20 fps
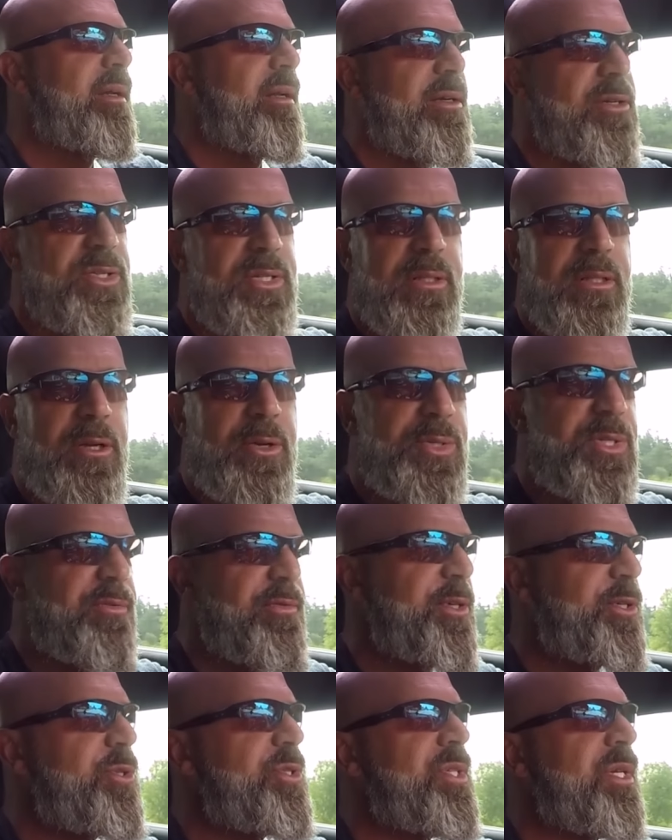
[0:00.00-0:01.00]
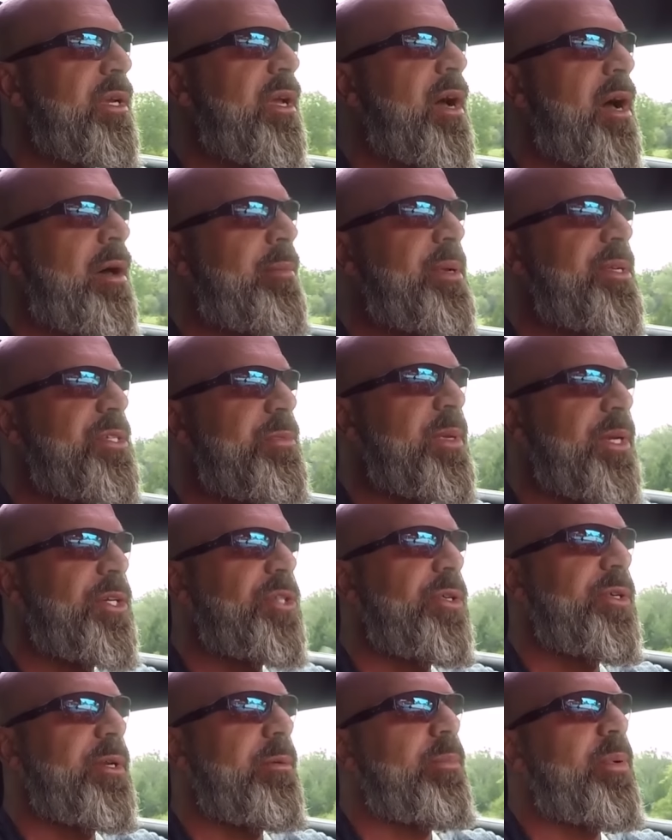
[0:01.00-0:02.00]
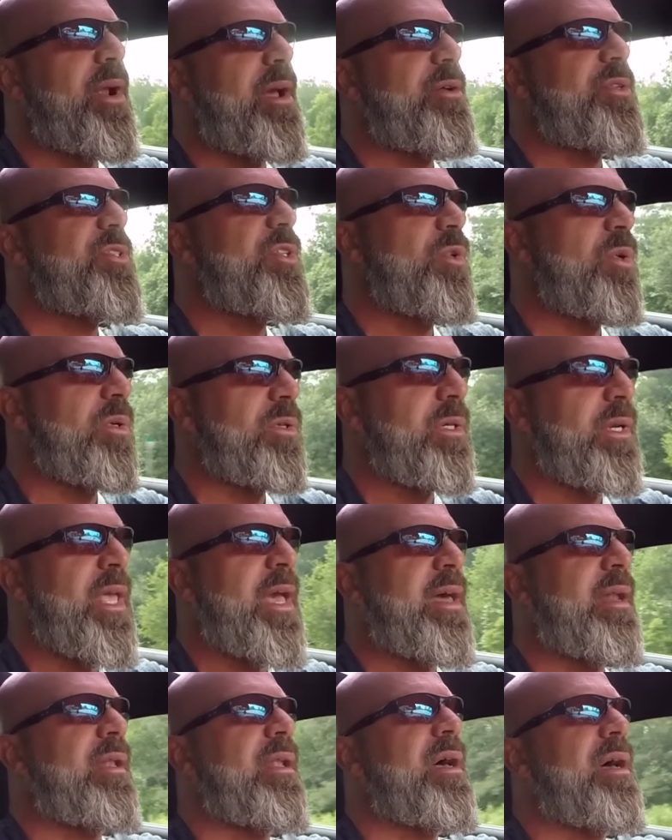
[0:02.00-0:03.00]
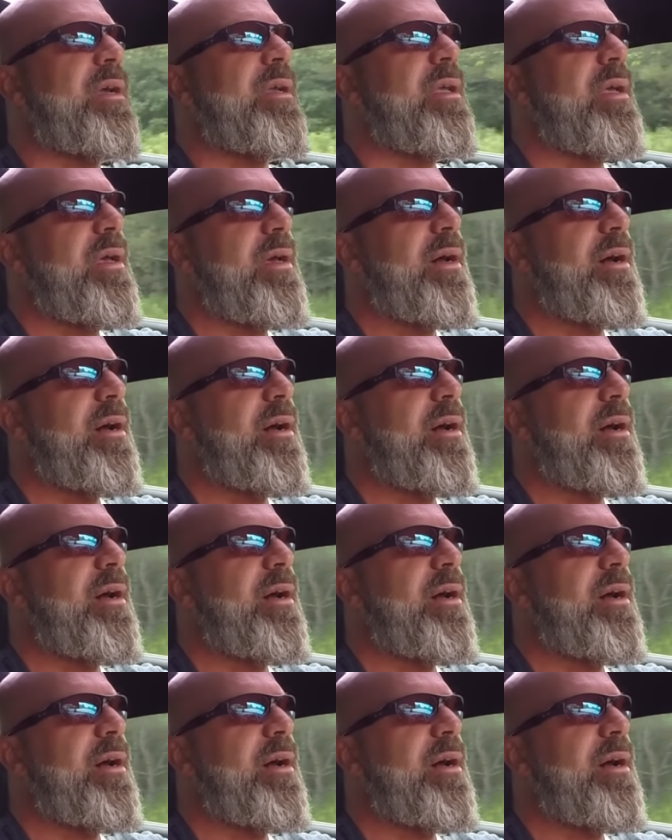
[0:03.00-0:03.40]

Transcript: There's loads of interesting comments. Make sure you browse the older catalog